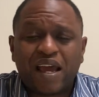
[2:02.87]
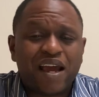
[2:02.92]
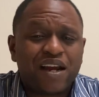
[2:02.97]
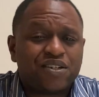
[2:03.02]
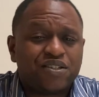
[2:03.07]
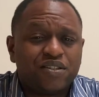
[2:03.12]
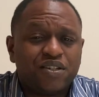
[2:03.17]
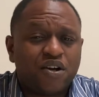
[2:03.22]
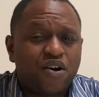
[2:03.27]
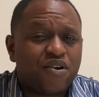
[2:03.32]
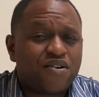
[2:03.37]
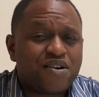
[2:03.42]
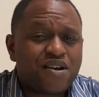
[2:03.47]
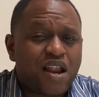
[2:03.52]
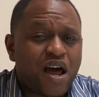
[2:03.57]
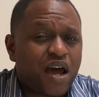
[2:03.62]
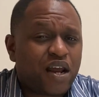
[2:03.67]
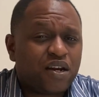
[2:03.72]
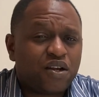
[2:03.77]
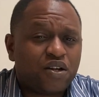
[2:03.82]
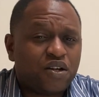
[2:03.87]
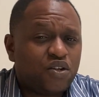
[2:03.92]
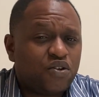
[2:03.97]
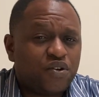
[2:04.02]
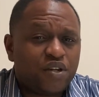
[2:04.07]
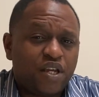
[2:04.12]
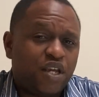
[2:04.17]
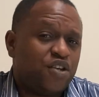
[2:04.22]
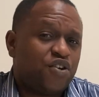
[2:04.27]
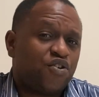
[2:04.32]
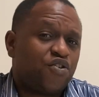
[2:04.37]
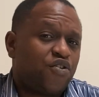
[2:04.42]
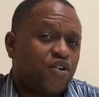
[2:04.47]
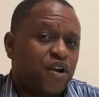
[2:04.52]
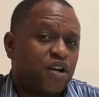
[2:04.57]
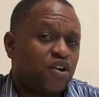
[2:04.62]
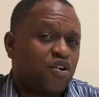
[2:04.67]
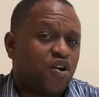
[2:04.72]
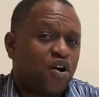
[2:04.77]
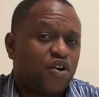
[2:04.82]
actually are not included in your
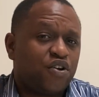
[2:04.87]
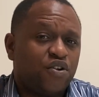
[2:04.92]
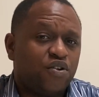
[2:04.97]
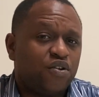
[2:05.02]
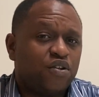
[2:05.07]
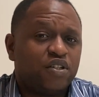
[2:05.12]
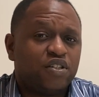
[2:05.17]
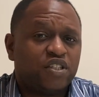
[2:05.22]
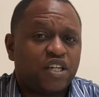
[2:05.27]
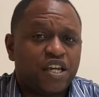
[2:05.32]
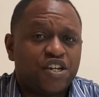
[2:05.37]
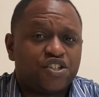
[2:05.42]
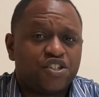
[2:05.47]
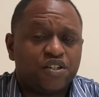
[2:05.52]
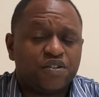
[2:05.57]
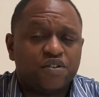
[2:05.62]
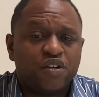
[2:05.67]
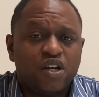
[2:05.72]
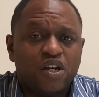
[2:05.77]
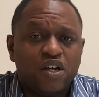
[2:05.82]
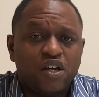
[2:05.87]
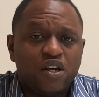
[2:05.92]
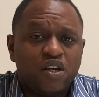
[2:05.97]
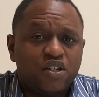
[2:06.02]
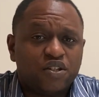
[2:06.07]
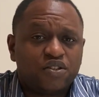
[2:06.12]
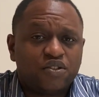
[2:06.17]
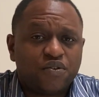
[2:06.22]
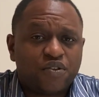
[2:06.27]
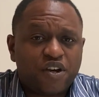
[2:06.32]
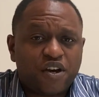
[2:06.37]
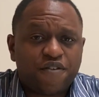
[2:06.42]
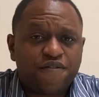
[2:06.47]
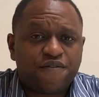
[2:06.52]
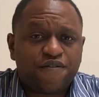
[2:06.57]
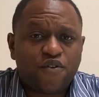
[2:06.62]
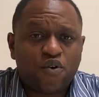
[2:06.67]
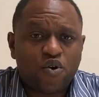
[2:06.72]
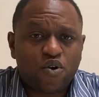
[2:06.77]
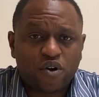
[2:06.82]
credit card utilization. So
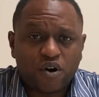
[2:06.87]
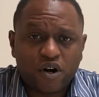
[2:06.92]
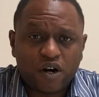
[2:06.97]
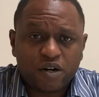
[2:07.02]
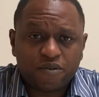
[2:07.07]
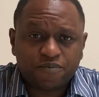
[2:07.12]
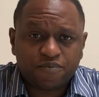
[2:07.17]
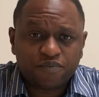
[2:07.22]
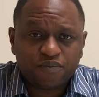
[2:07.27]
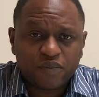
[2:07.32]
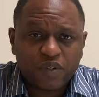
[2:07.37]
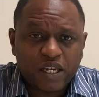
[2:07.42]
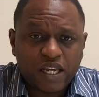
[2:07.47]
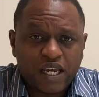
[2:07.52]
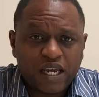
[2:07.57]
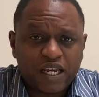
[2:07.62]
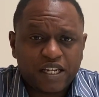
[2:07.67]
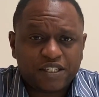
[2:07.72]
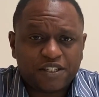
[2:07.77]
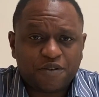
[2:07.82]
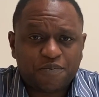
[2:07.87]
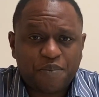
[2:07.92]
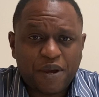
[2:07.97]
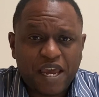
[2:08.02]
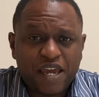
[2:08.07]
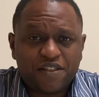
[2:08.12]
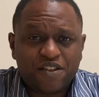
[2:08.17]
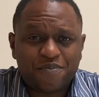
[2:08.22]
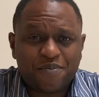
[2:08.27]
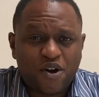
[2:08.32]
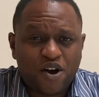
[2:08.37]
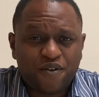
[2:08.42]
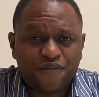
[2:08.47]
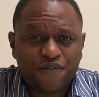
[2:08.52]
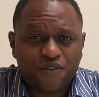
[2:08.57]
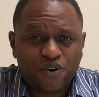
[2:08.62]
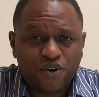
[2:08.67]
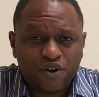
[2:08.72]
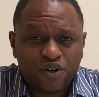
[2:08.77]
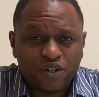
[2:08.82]
therefore, to pay them
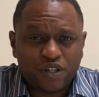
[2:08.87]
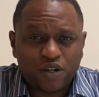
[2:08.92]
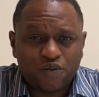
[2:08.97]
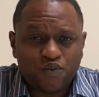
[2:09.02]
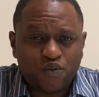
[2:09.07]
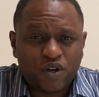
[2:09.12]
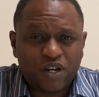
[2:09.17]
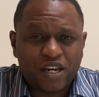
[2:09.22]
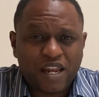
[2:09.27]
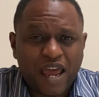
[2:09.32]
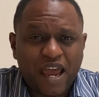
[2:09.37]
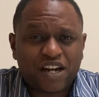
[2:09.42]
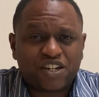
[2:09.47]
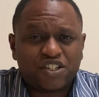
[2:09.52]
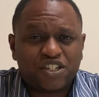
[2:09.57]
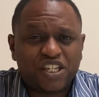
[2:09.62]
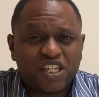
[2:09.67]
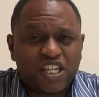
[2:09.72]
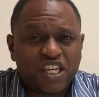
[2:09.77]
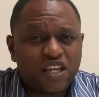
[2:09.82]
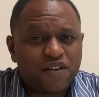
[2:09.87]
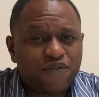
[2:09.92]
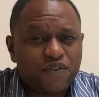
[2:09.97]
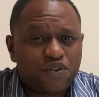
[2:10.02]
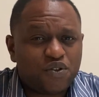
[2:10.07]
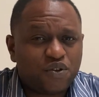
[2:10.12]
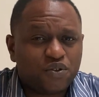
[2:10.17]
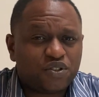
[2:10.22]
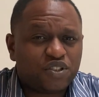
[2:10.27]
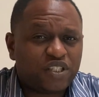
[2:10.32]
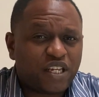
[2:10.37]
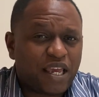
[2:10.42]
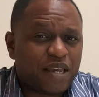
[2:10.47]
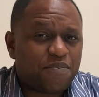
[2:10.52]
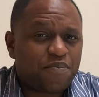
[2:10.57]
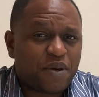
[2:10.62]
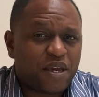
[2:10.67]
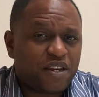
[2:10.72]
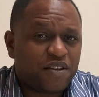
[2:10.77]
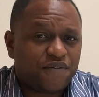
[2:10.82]
off early wouldn't actually give you those
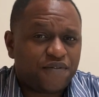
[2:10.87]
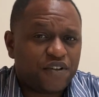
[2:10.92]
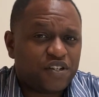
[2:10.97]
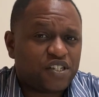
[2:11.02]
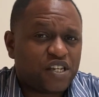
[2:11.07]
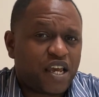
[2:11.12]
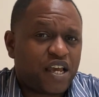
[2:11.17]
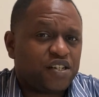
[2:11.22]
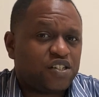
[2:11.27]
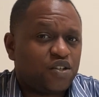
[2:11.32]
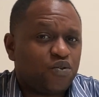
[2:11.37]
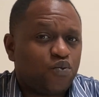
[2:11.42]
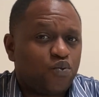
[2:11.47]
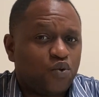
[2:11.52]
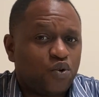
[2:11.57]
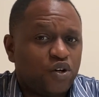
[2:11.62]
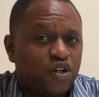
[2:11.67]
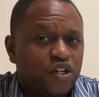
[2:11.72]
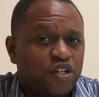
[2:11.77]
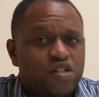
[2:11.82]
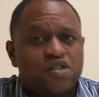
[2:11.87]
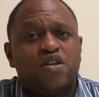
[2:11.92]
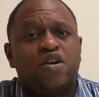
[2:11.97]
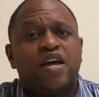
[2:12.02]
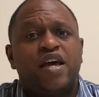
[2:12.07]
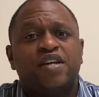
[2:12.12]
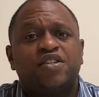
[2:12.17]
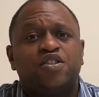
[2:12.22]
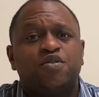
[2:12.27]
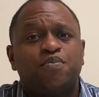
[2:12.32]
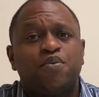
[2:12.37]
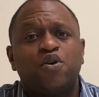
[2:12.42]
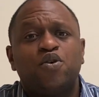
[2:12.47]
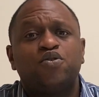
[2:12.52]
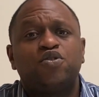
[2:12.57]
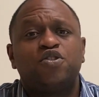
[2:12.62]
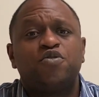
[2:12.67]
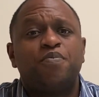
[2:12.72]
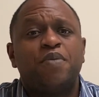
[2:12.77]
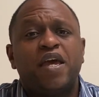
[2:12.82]
same benefits as it would as
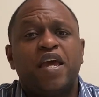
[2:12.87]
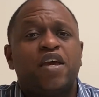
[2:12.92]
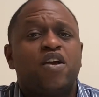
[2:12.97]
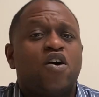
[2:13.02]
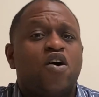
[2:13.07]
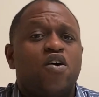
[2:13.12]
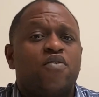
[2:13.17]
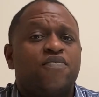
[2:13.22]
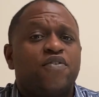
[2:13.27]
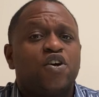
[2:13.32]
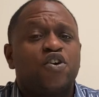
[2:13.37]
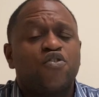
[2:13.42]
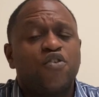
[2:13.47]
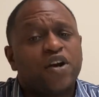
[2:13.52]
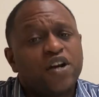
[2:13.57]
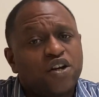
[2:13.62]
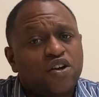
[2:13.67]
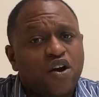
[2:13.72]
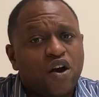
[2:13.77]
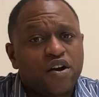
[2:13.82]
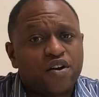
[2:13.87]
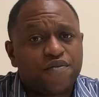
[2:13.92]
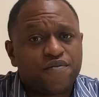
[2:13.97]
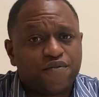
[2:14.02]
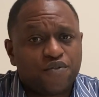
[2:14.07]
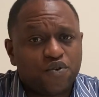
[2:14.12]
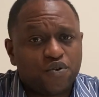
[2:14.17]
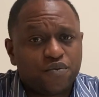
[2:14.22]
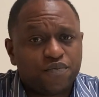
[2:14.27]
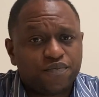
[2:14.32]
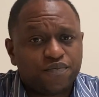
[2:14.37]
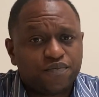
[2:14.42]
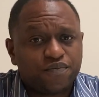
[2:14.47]
opposed to paying off a credit card in full.